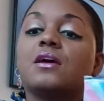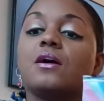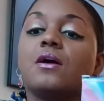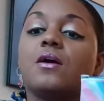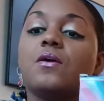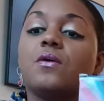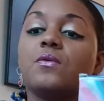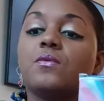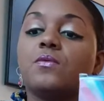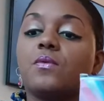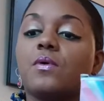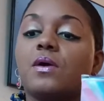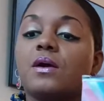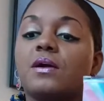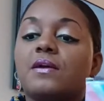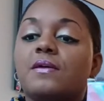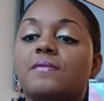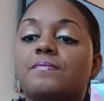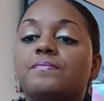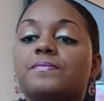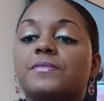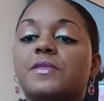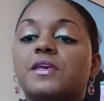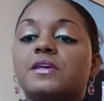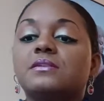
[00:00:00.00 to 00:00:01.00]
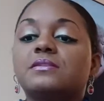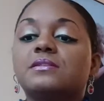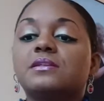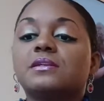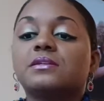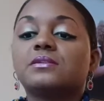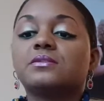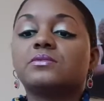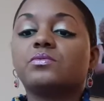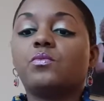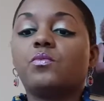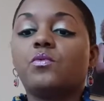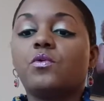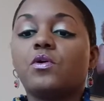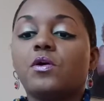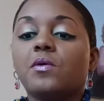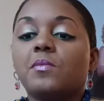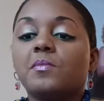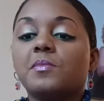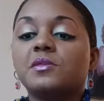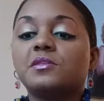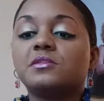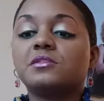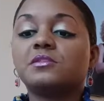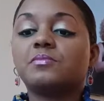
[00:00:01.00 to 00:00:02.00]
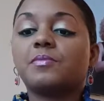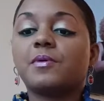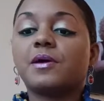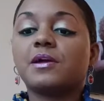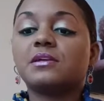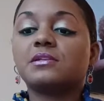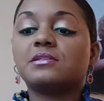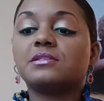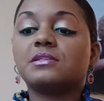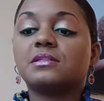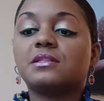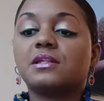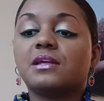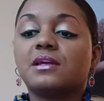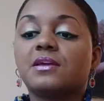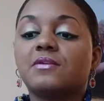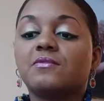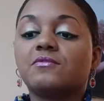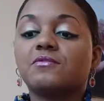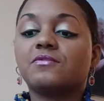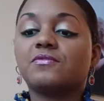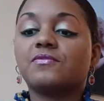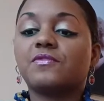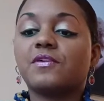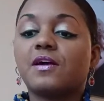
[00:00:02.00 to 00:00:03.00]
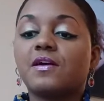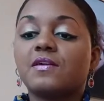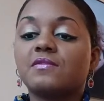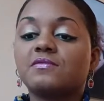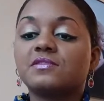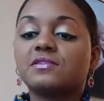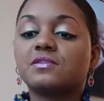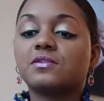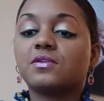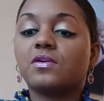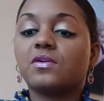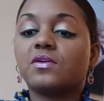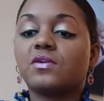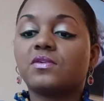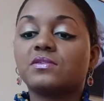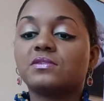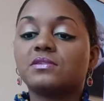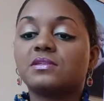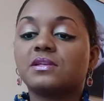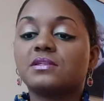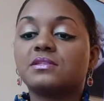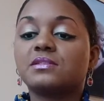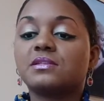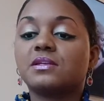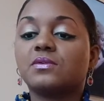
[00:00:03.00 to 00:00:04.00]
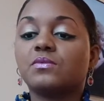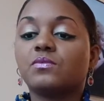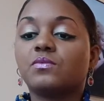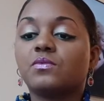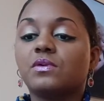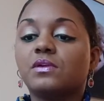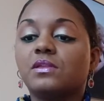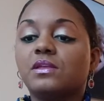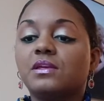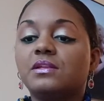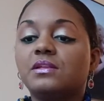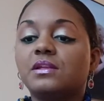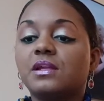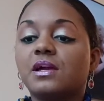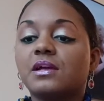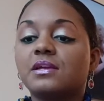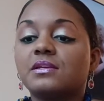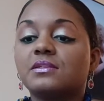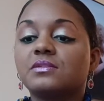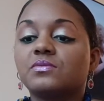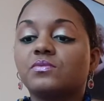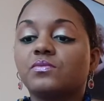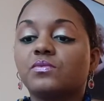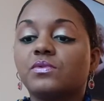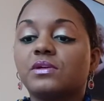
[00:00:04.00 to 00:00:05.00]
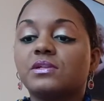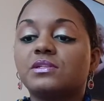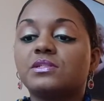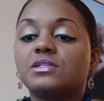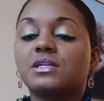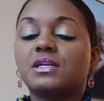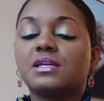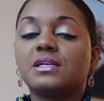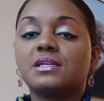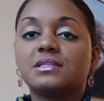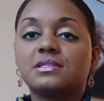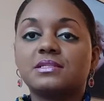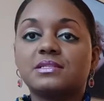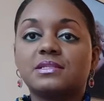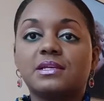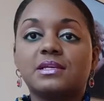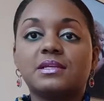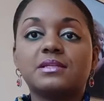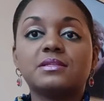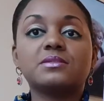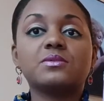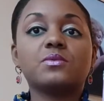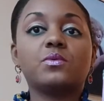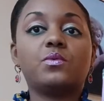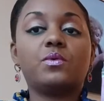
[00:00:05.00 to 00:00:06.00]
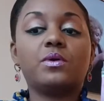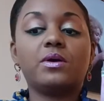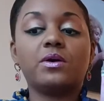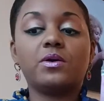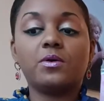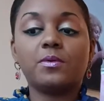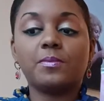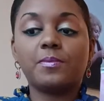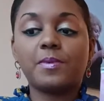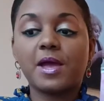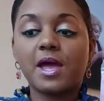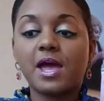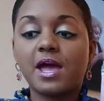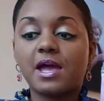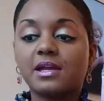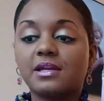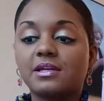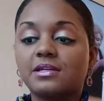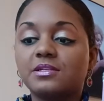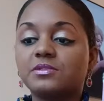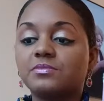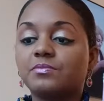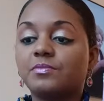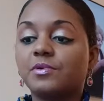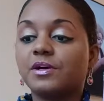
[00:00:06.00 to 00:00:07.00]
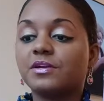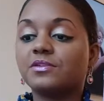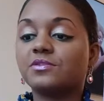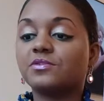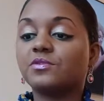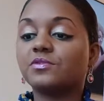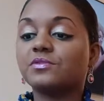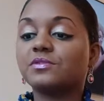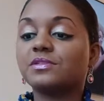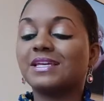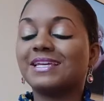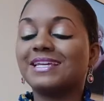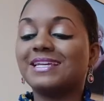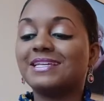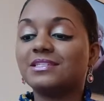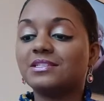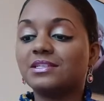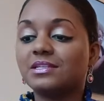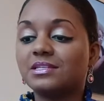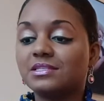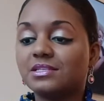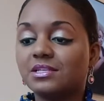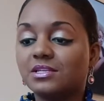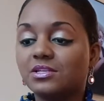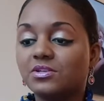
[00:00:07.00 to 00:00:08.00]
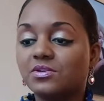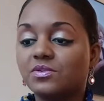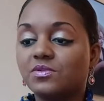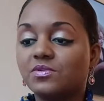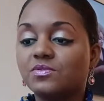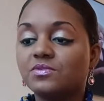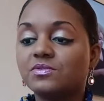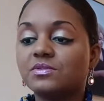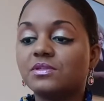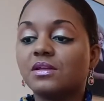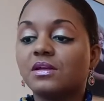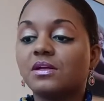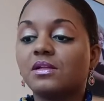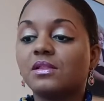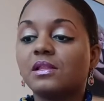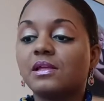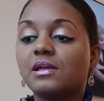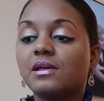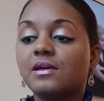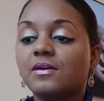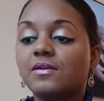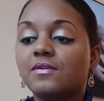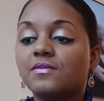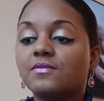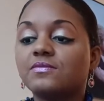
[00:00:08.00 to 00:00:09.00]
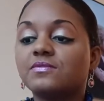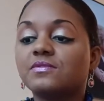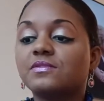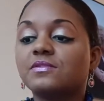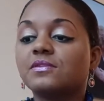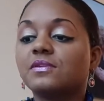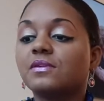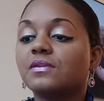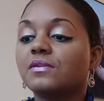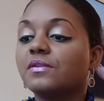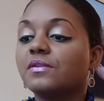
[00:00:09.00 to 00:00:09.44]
all right, they said it's warm and spicy. They gave it 5 stars. They said really nice, rich incense, well packaged bundles, easy to use. The gloves